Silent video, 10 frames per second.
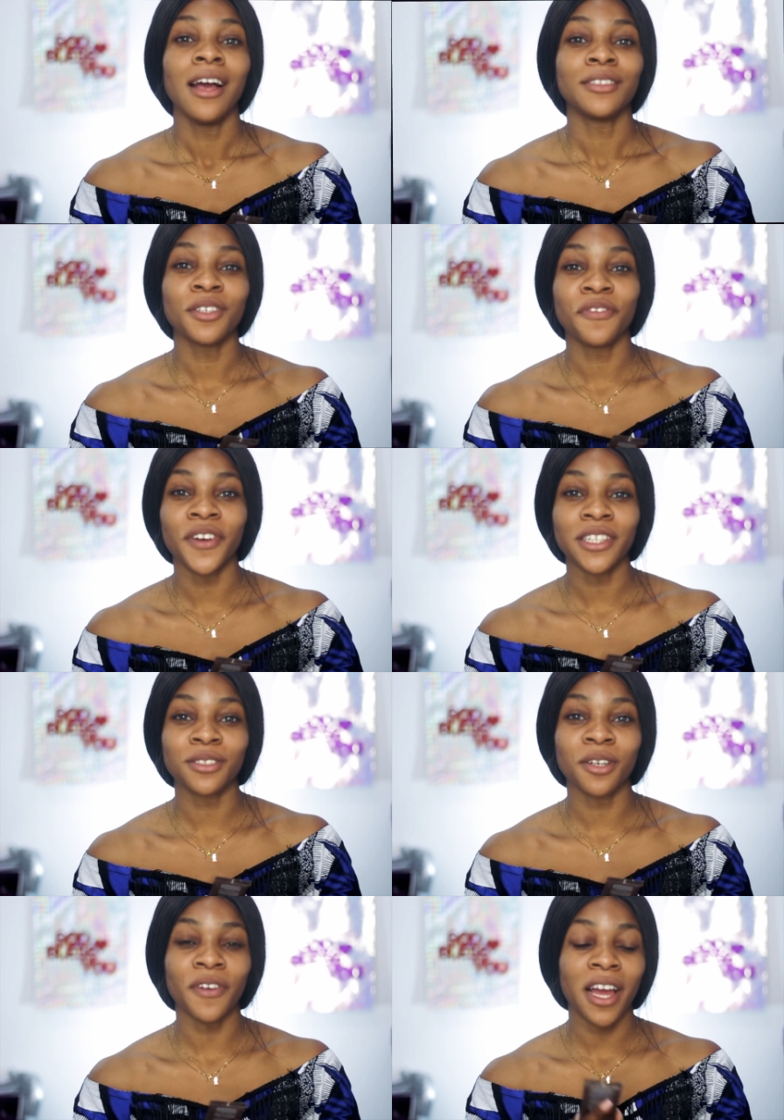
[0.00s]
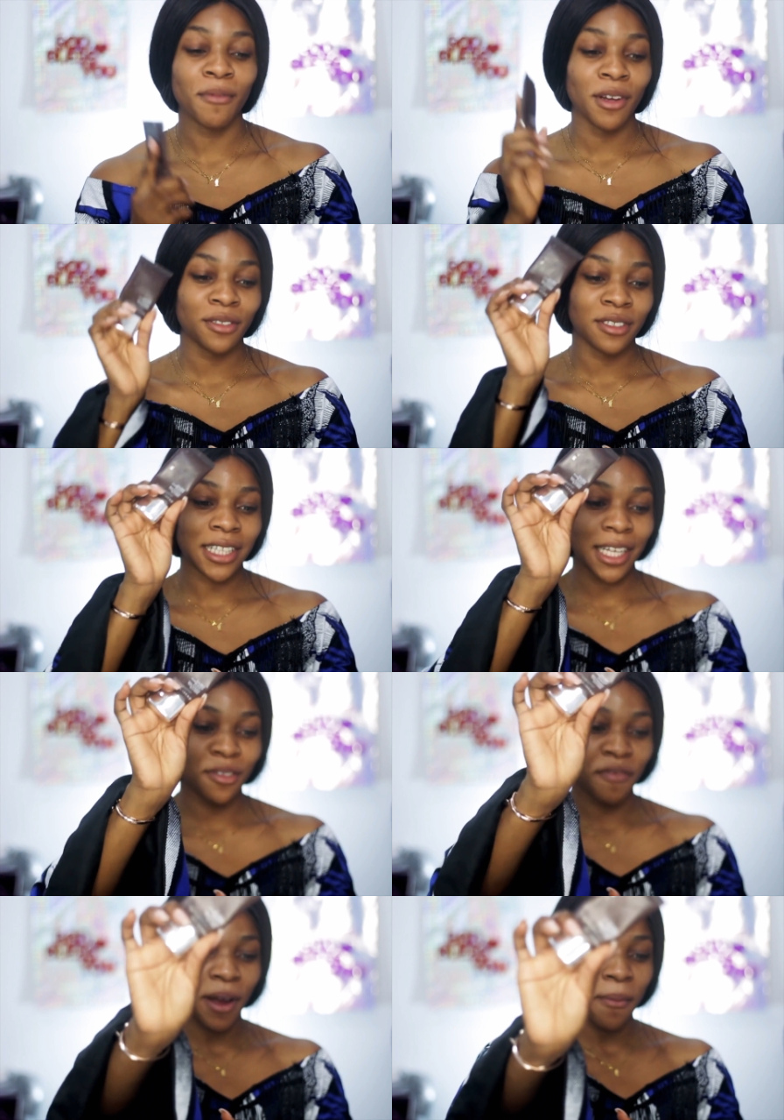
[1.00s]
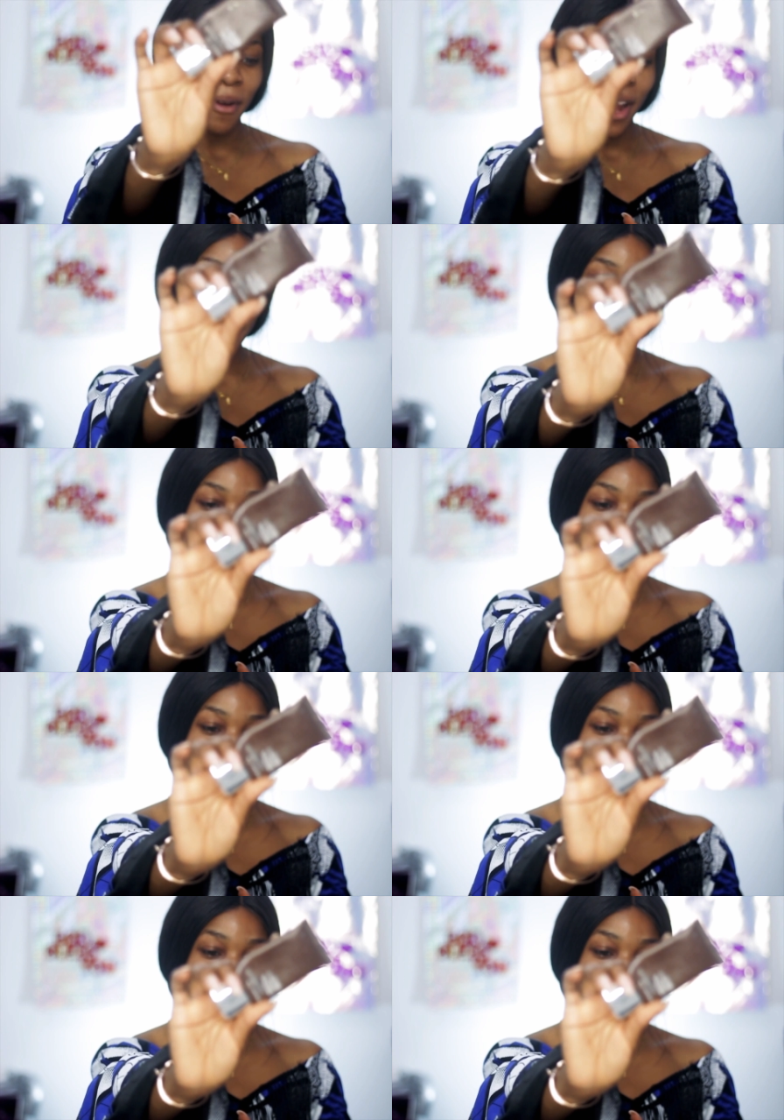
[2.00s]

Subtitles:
So first off, I am going to start off by priming my